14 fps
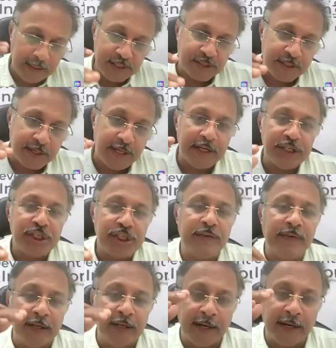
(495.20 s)
Instead,
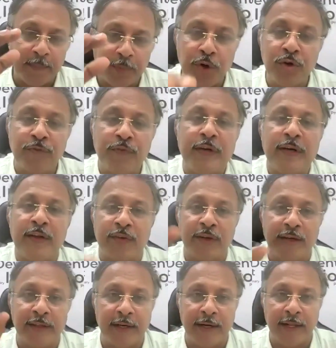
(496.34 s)
she will get a beautiful
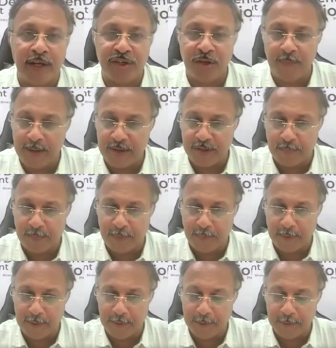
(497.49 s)
receipt the day she makes a
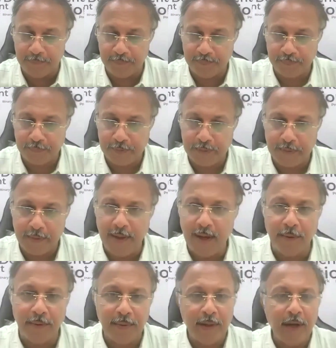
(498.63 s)
payment.
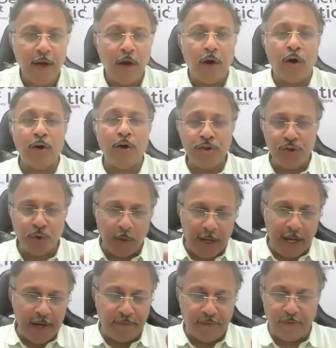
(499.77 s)
Now, on
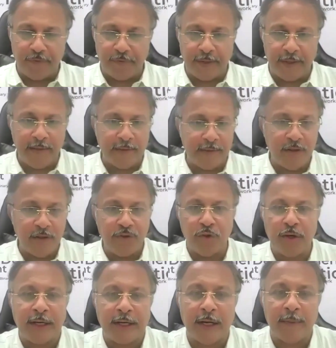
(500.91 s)
July 15th is
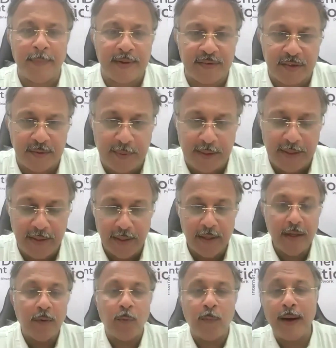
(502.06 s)
your club assembly
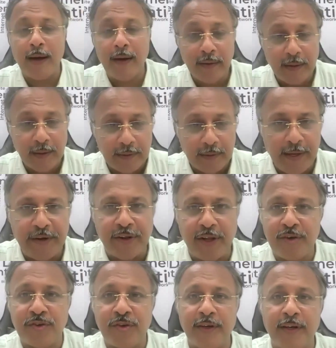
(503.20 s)
where the
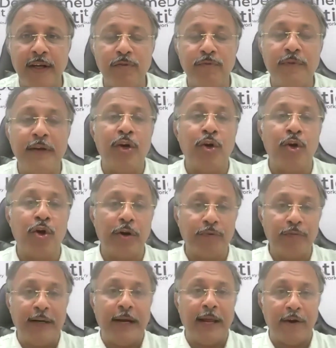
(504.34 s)
treasurer
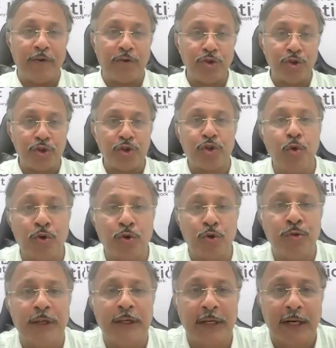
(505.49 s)
will have to show
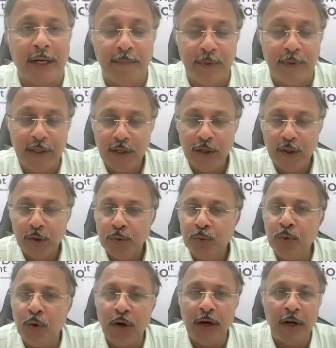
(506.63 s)
to the club
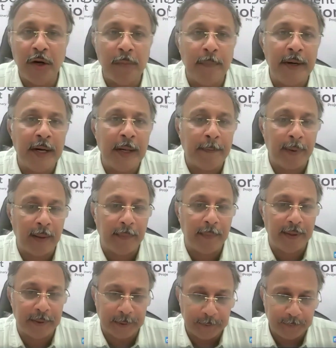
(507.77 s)
who all are made a
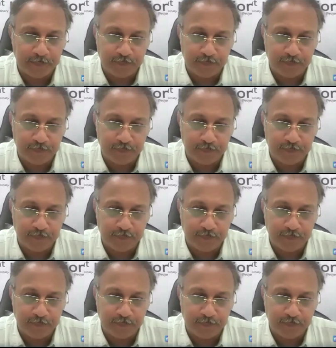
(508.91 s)
payment.